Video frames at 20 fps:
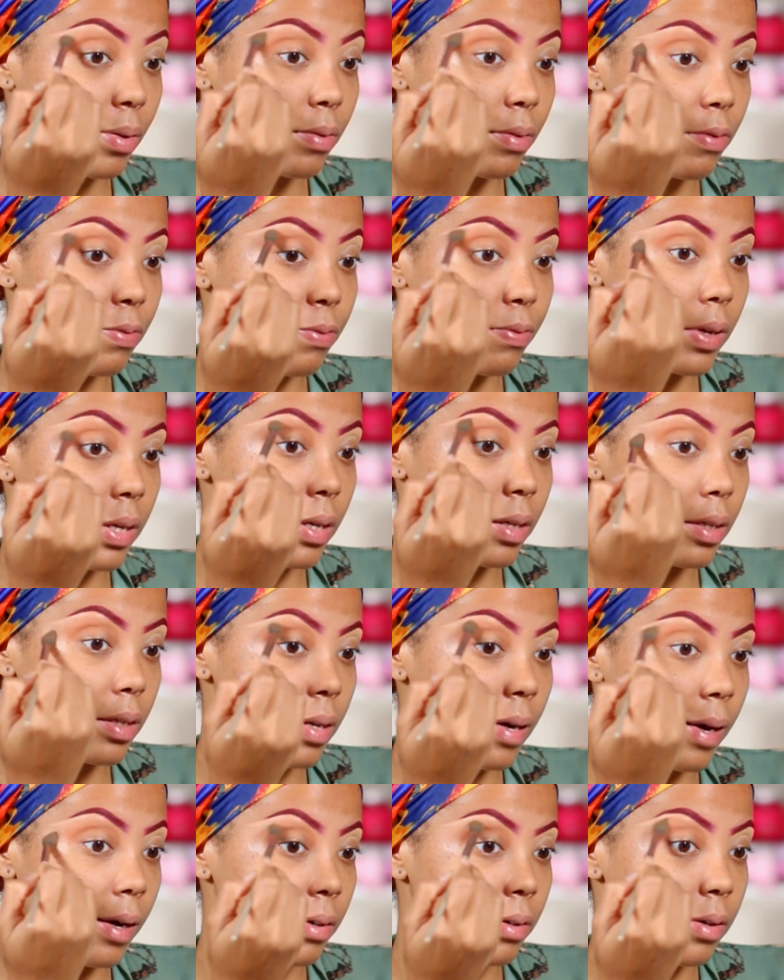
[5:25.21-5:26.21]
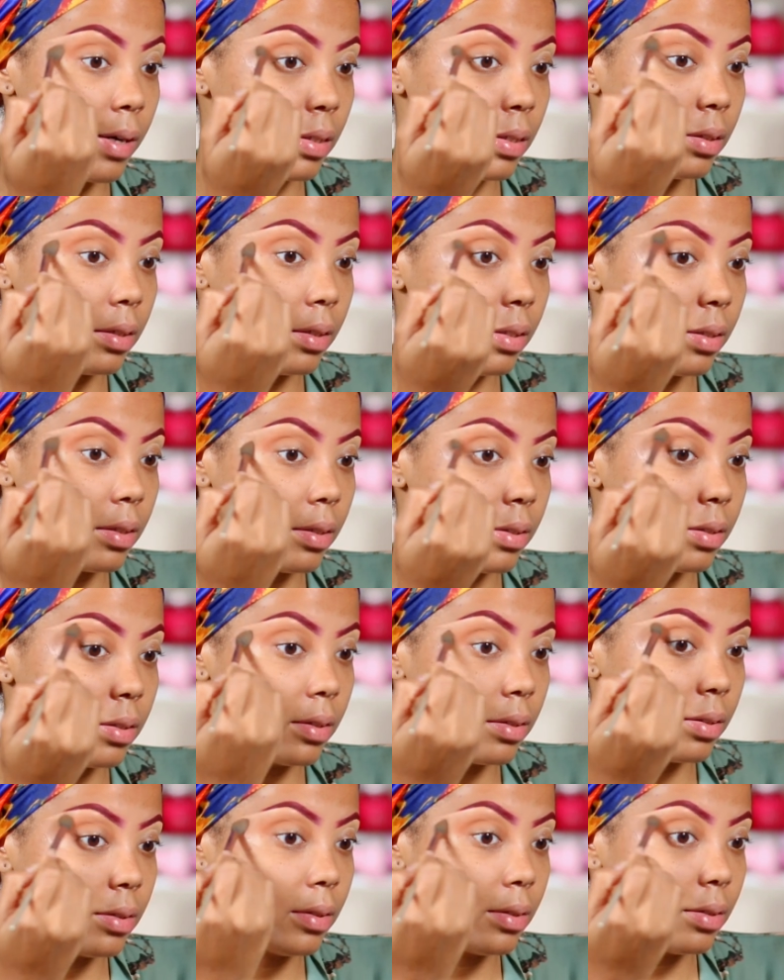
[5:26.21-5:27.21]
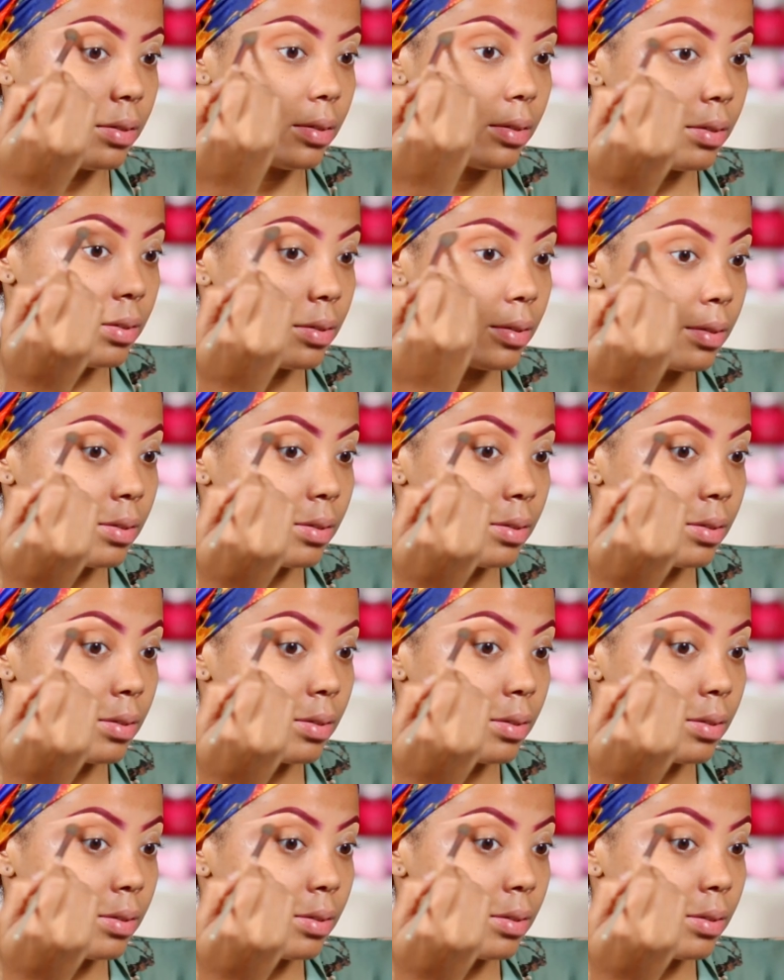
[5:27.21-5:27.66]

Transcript: Fan it out at the end